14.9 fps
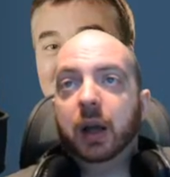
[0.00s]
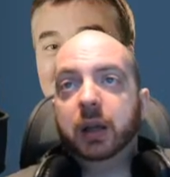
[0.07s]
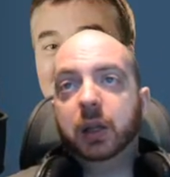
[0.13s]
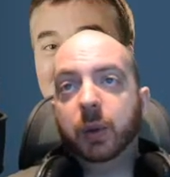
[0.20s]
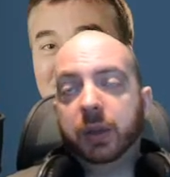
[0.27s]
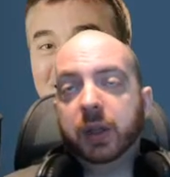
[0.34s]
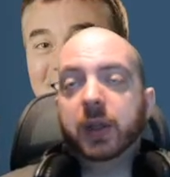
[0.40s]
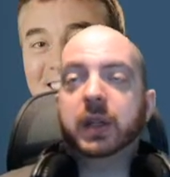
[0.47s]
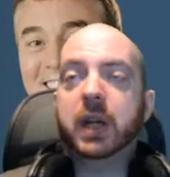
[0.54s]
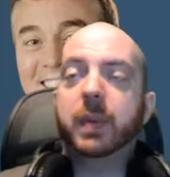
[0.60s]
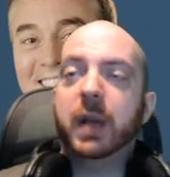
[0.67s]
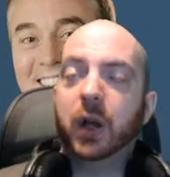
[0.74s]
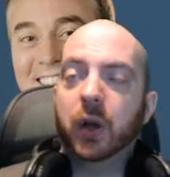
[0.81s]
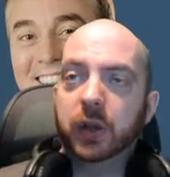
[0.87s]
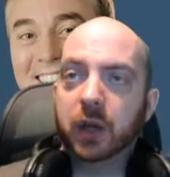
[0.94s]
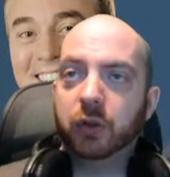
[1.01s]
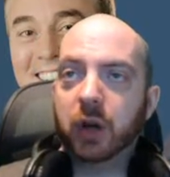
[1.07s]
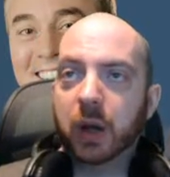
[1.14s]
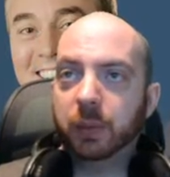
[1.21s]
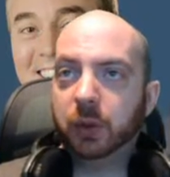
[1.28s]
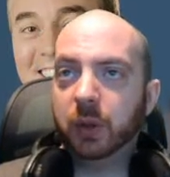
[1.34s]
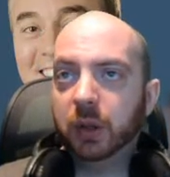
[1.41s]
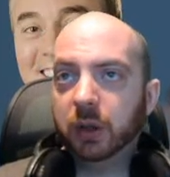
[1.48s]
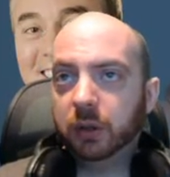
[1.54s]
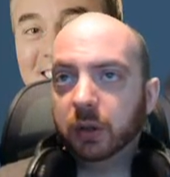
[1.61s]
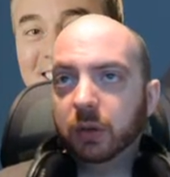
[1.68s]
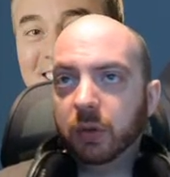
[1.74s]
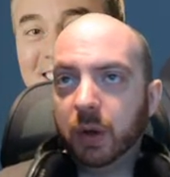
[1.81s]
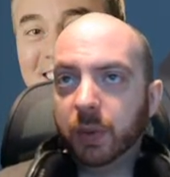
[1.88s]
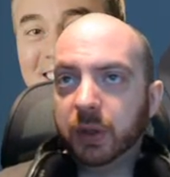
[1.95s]
I think there's going to be a content drought between
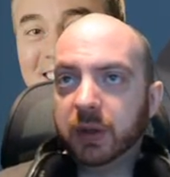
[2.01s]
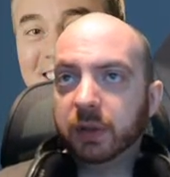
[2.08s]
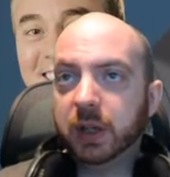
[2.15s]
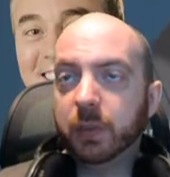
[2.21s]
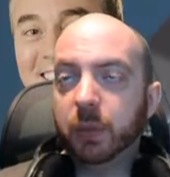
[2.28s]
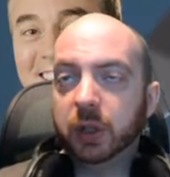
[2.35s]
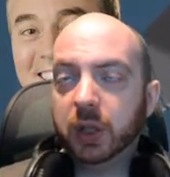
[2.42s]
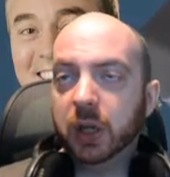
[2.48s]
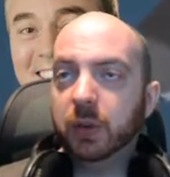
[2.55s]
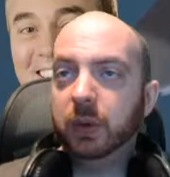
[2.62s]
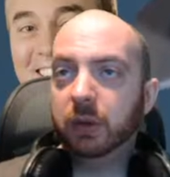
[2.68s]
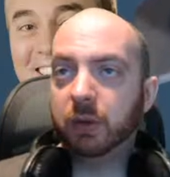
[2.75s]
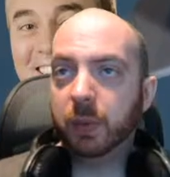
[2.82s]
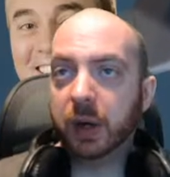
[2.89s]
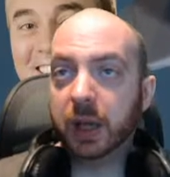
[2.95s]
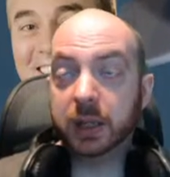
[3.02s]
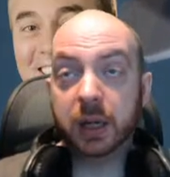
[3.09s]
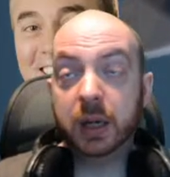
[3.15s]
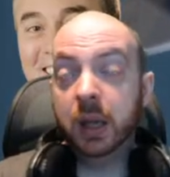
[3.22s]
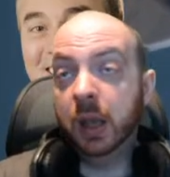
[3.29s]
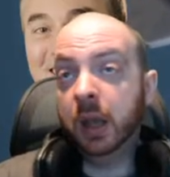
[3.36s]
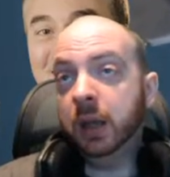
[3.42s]
3.17.2 and 3.18?